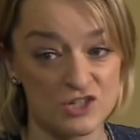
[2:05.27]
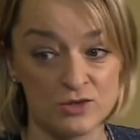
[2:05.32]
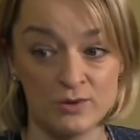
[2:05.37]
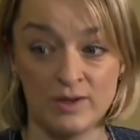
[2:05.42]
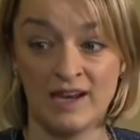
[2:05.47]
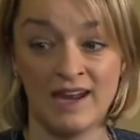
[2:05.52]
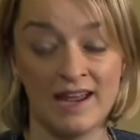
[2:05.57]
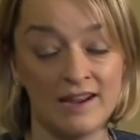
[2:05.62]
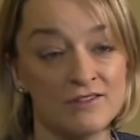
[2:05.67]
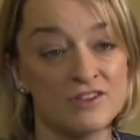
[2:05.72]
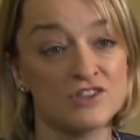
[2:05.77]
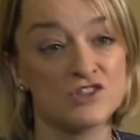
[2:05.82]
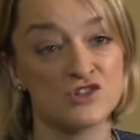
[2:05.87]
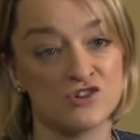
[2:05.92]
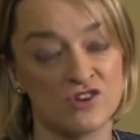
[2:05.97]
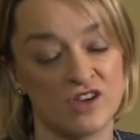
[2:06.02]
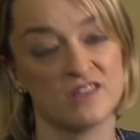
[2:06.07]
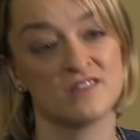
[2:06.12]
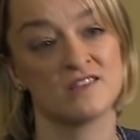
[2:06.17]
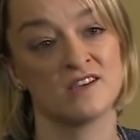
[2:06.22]
to allow this
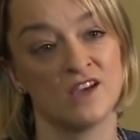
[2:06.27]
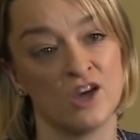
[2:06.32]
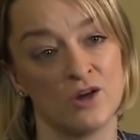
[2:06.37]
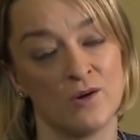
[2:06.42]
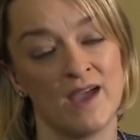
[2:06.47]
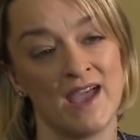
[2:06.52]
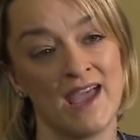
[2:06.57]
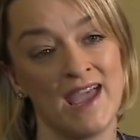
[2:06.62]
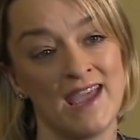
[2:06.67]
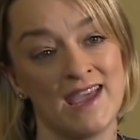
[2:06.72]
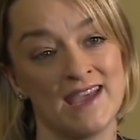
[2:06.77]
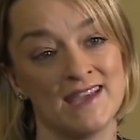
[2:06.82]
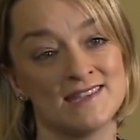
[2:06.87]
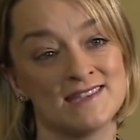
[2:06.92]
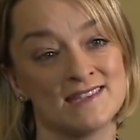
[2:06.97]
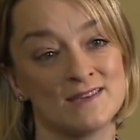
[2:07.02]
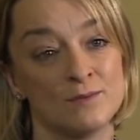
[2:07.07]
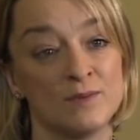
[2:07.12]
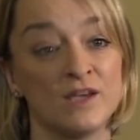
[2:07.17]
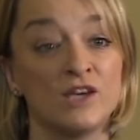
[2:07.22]
strike to go
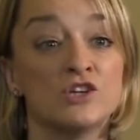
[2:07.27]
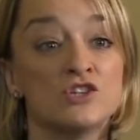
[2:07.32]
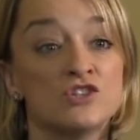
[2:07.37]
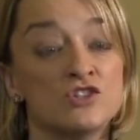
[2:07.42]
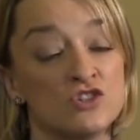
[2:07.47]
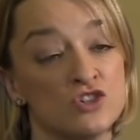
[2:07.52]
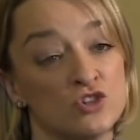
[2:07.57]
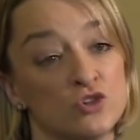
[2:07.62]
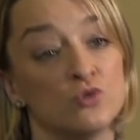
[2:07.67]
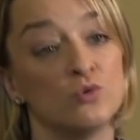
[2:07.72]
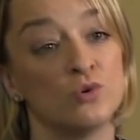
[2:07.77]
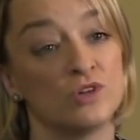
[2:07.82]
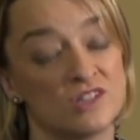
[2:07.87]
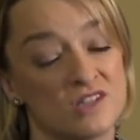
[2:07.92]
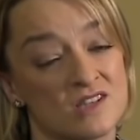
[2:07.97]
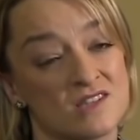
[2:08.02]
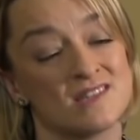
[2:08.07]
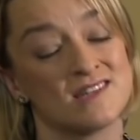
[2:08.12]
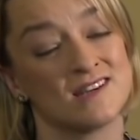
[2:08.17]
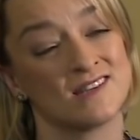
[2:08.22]
ahead because you want
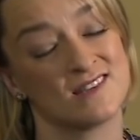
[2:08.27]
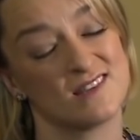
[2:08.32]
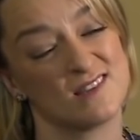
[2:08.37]
to stick